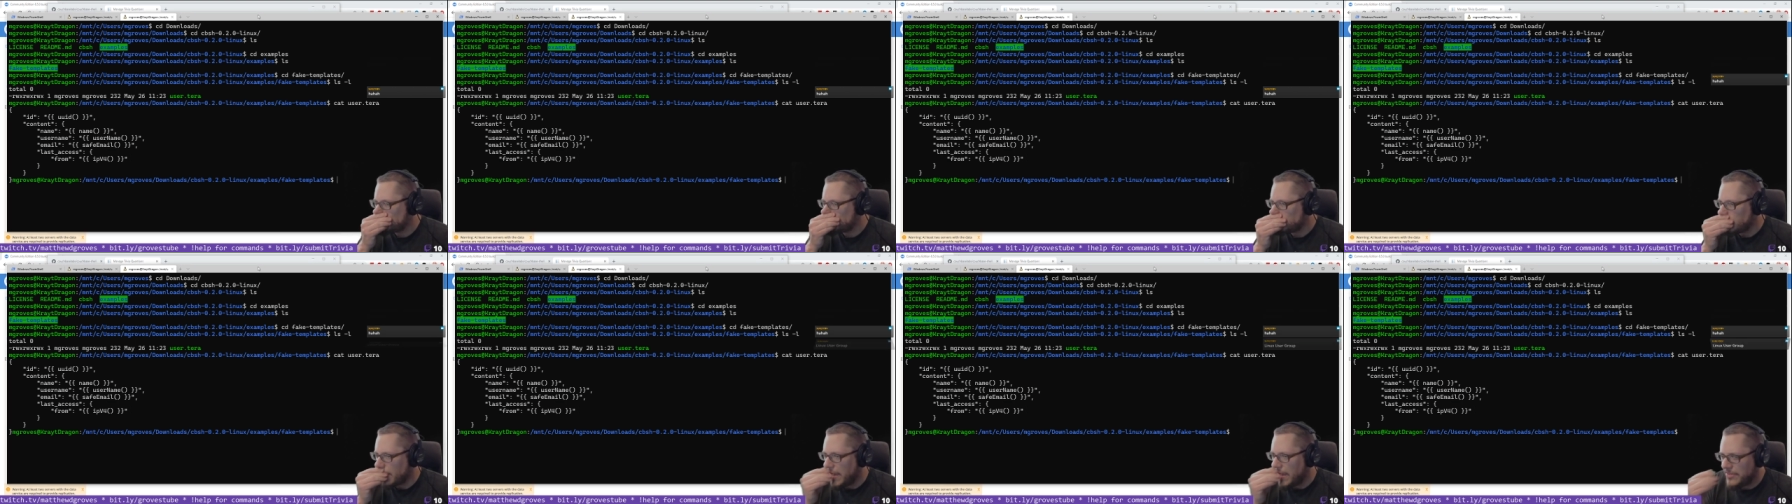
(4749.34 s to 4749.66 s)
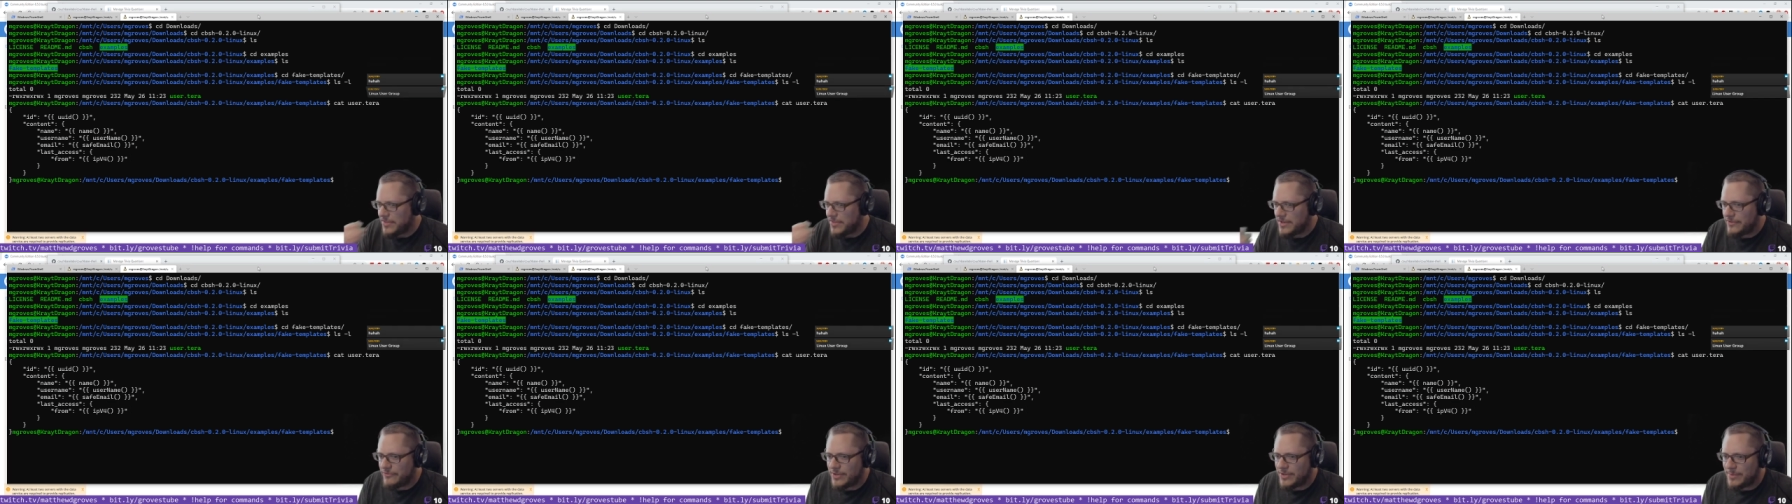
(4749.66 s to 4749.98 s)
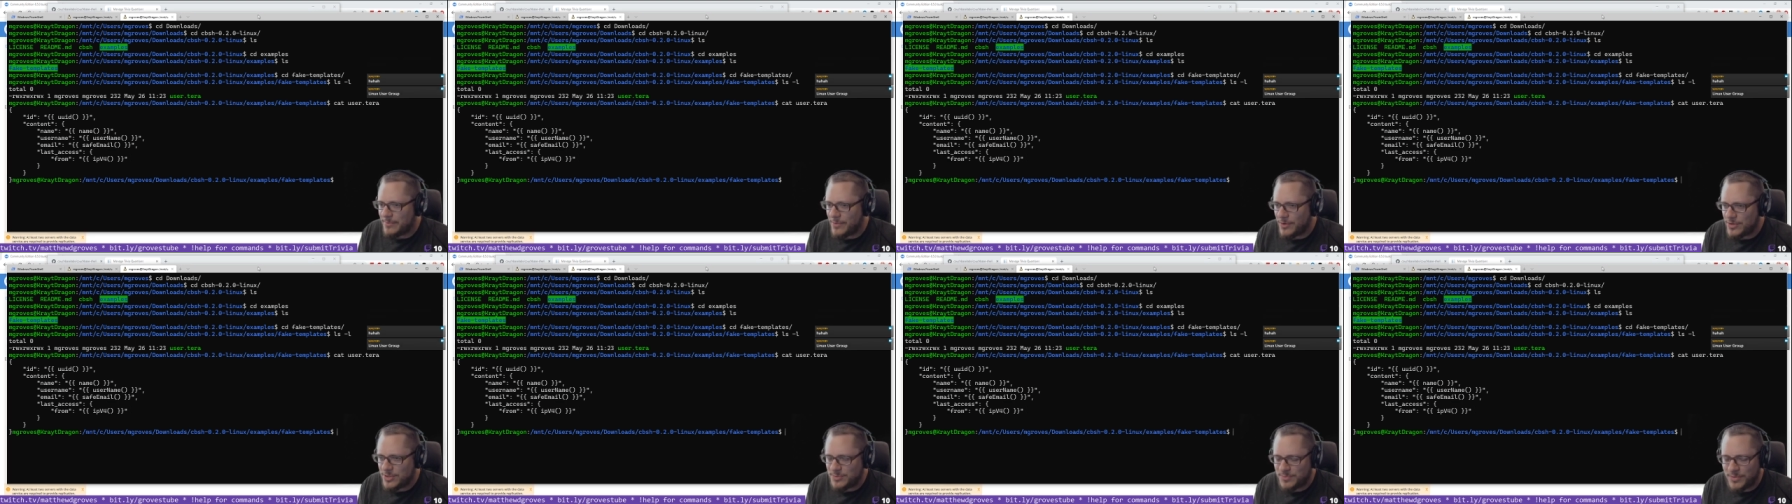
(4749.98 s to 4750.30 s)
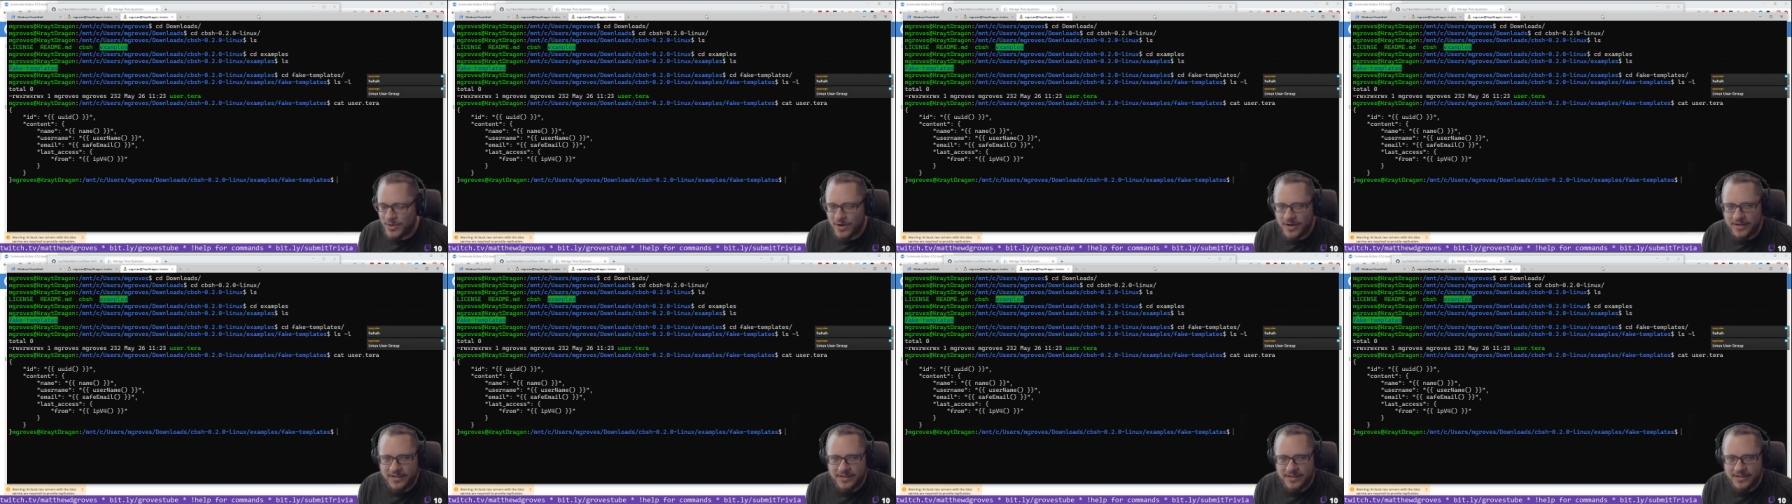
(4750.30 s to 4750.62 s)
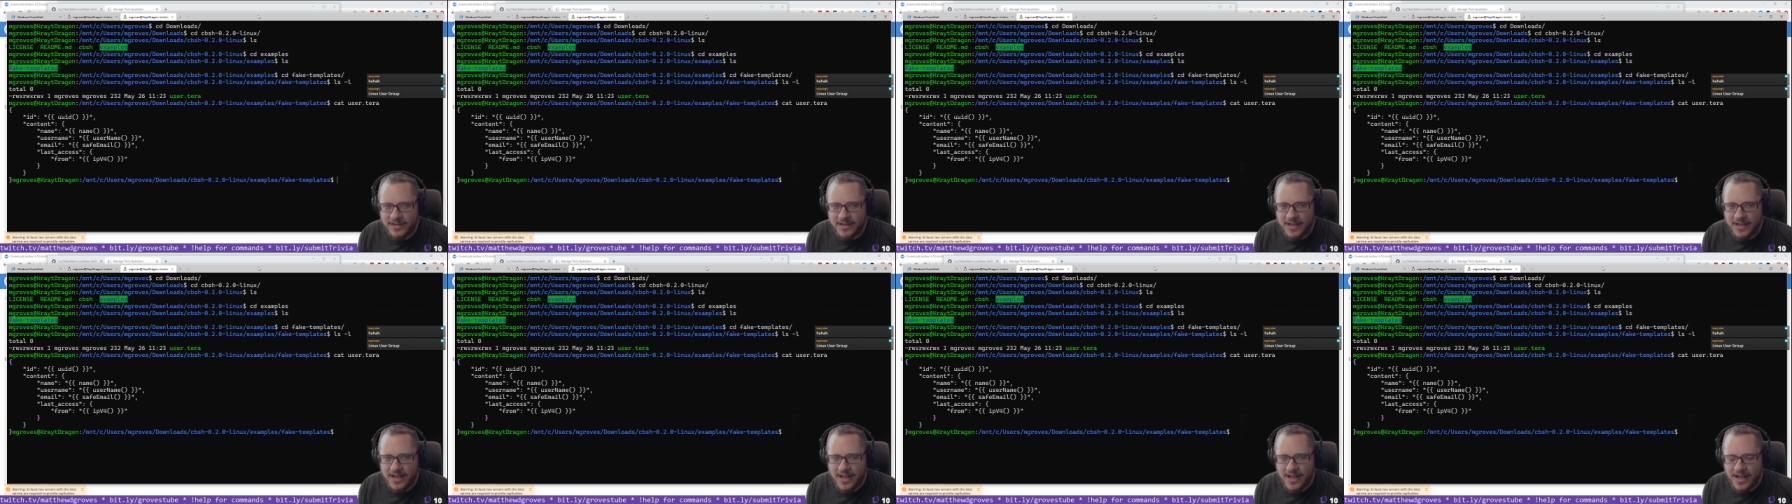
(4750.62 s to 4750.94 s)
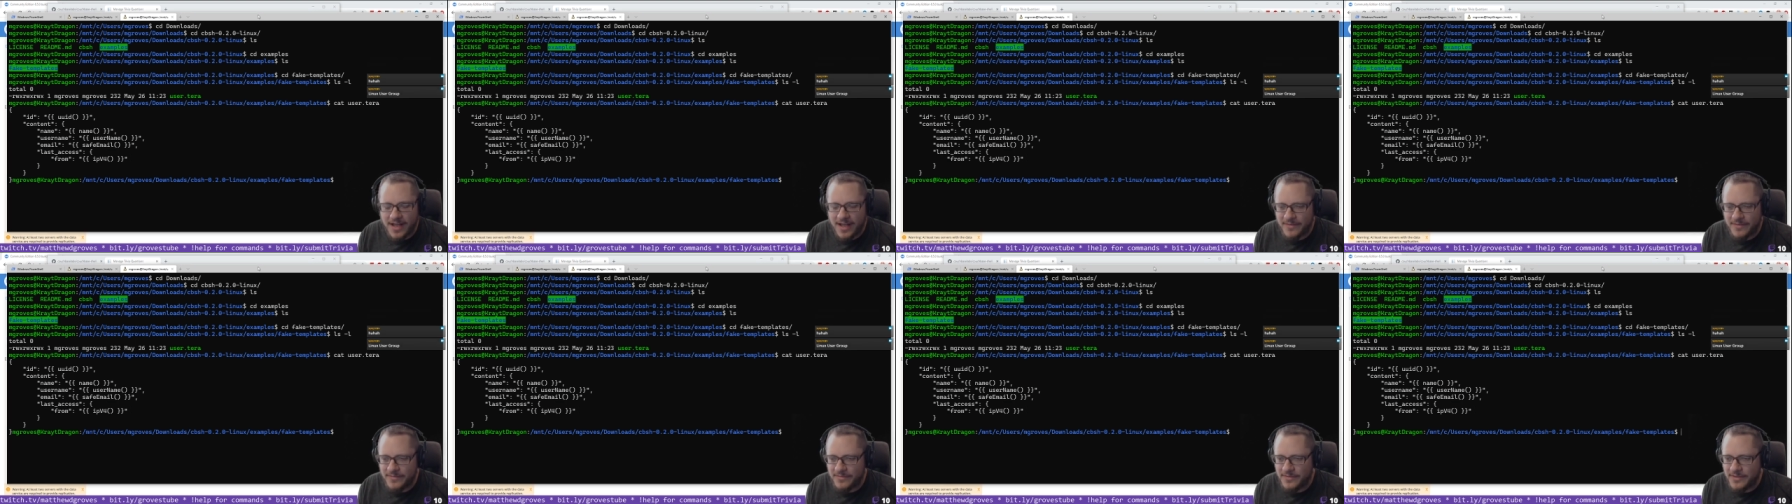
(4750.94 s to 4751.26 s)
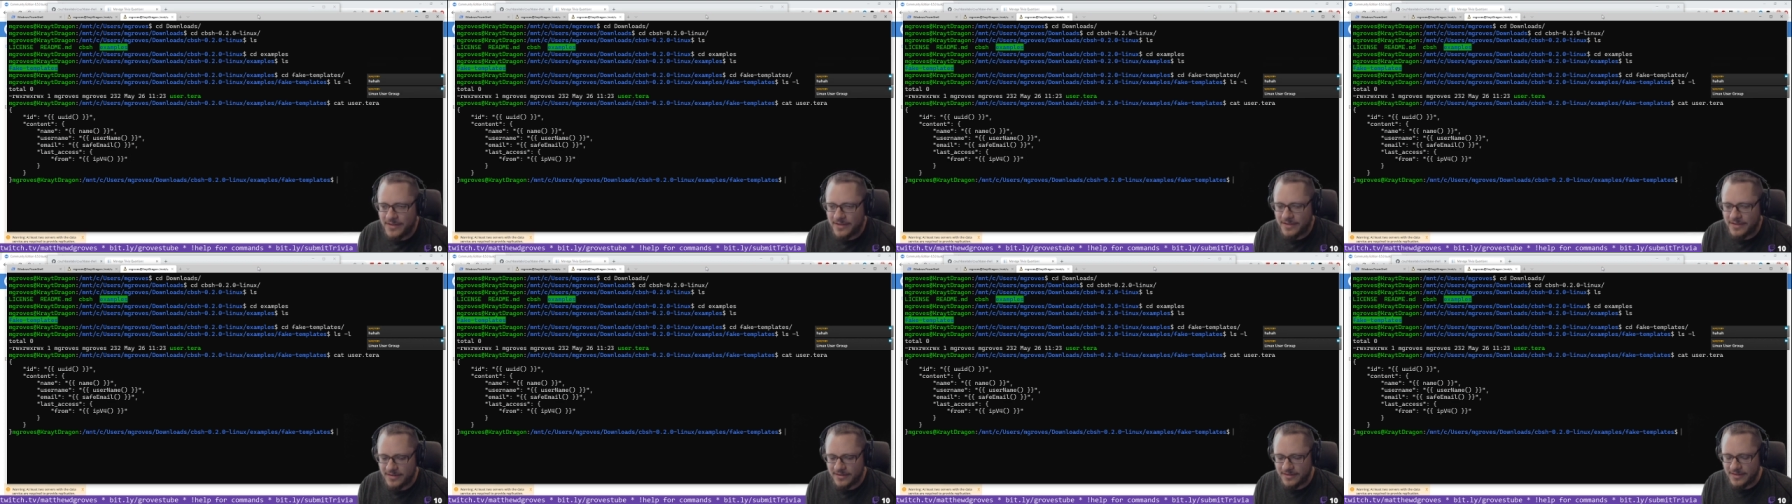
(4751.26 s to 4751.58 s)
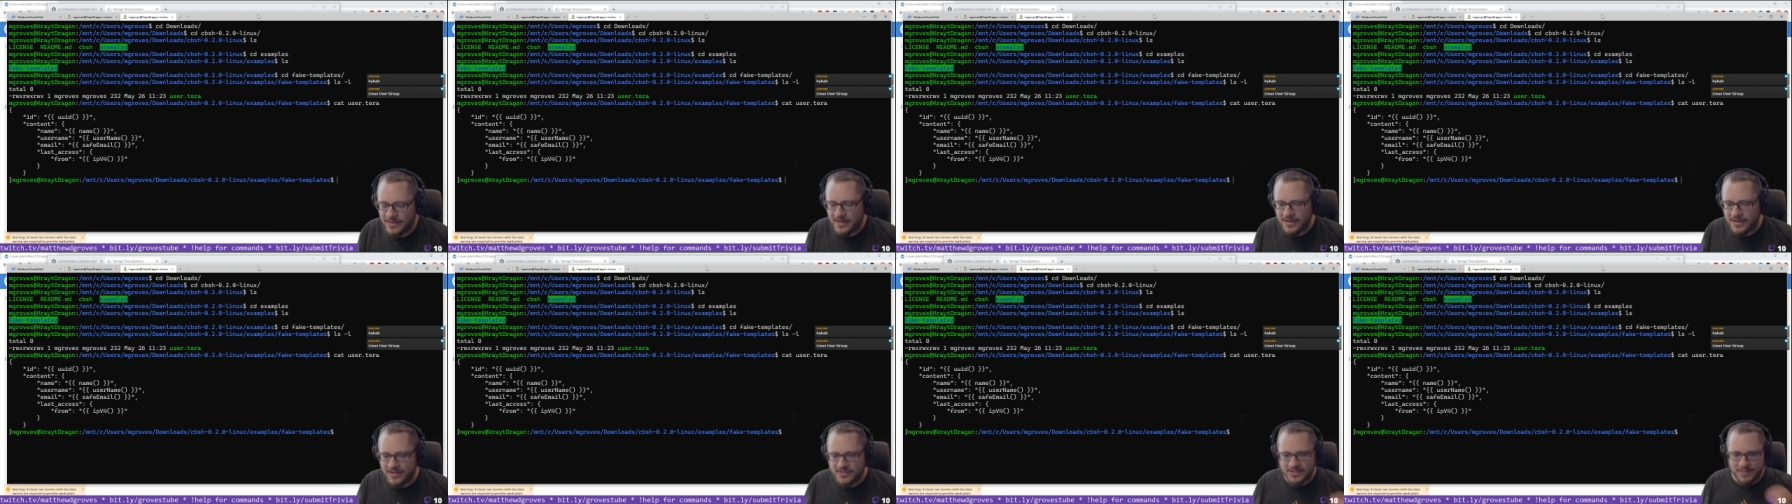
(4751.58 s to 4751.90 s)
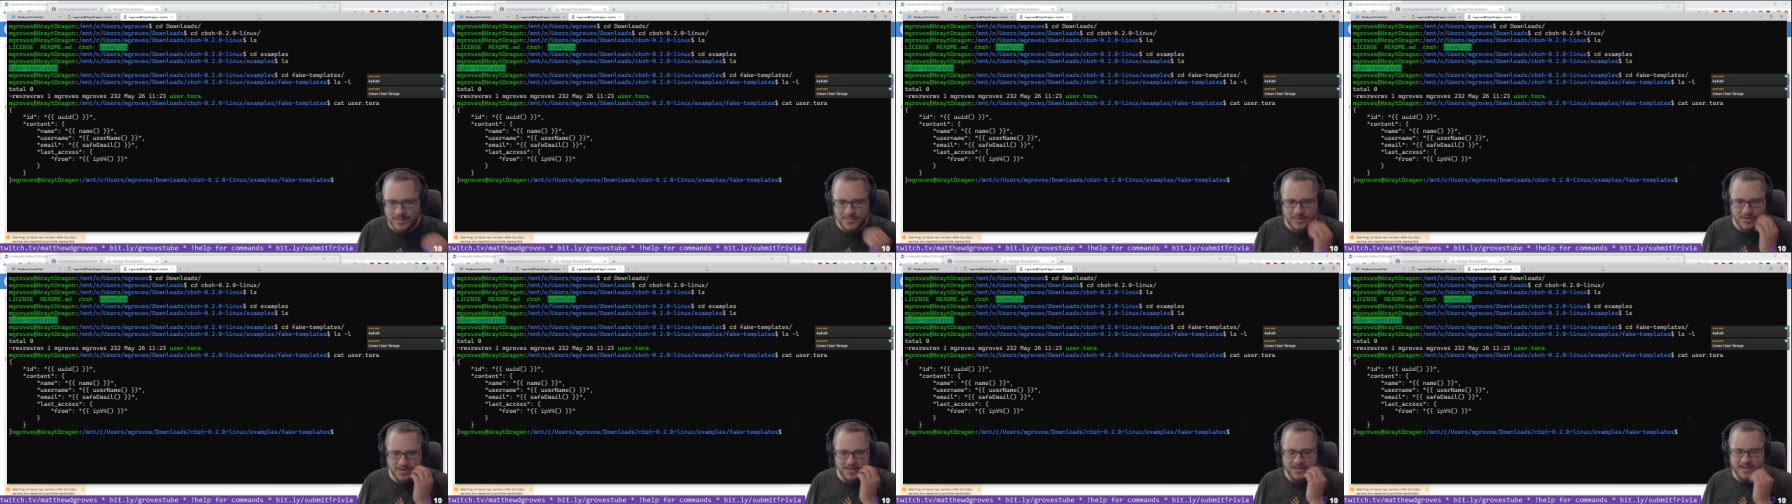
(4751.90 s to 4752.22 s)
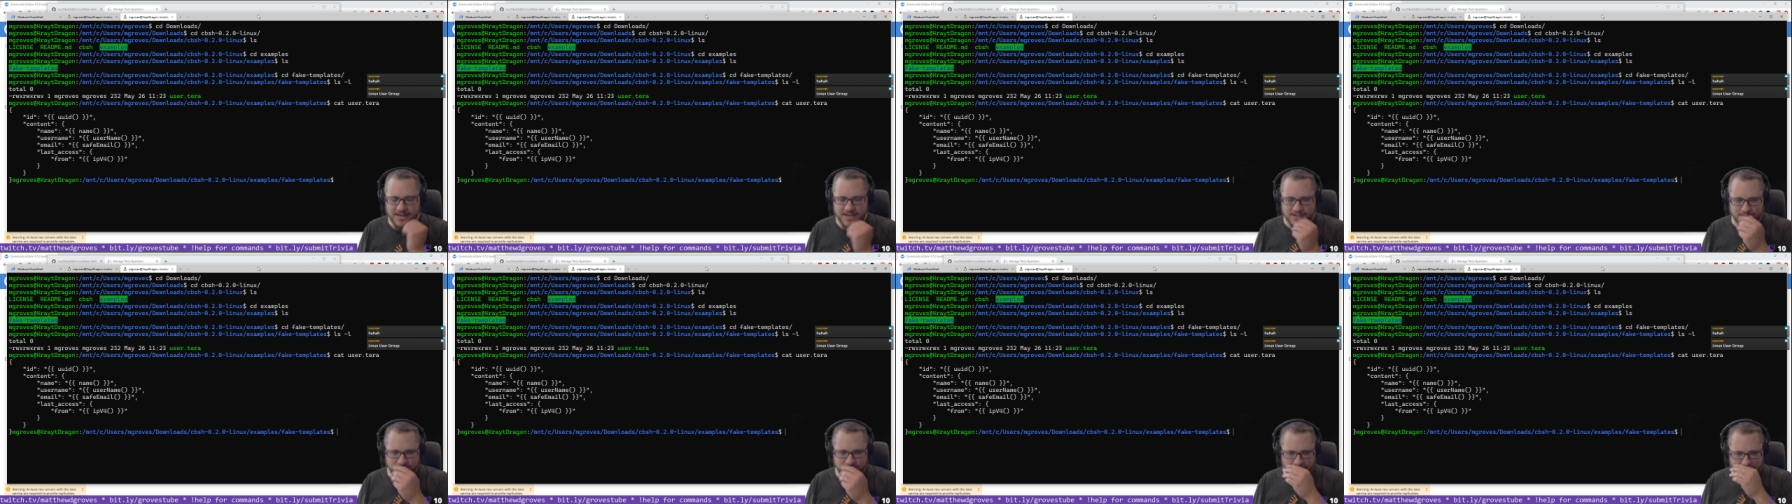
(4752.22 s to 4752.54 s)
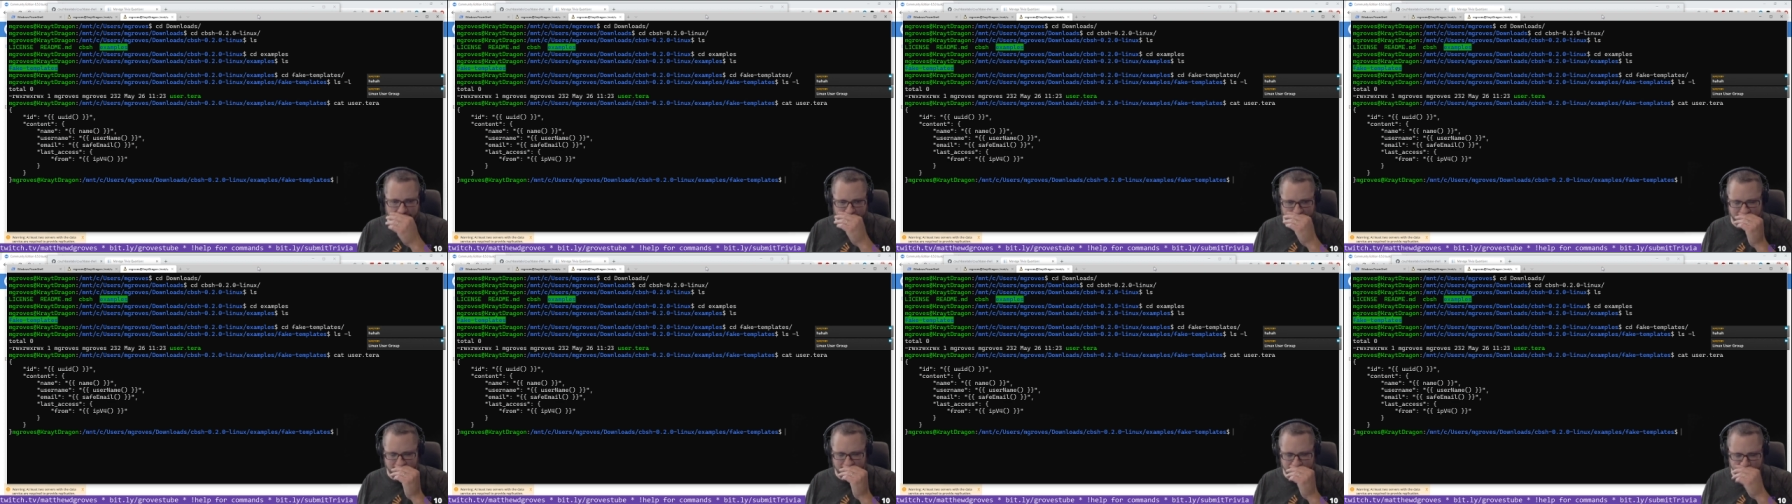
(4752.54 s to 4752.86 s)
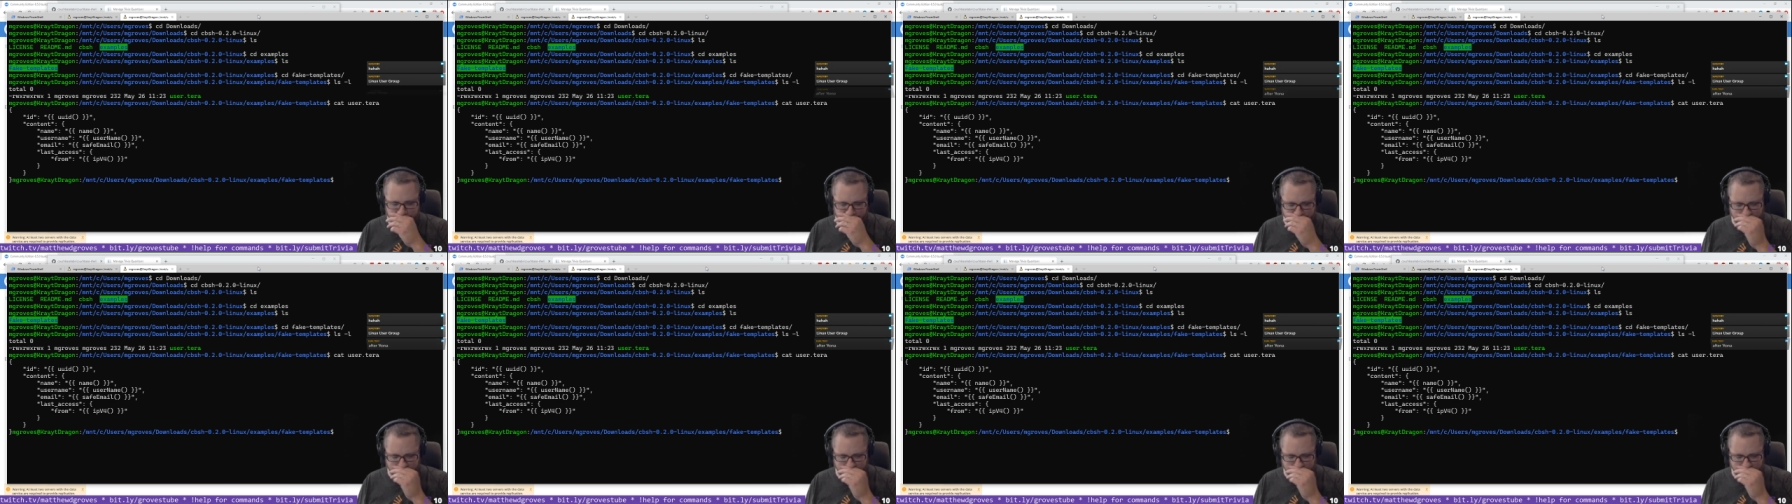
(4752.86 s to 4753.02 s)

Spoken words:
I think for the most part, the Linux community has been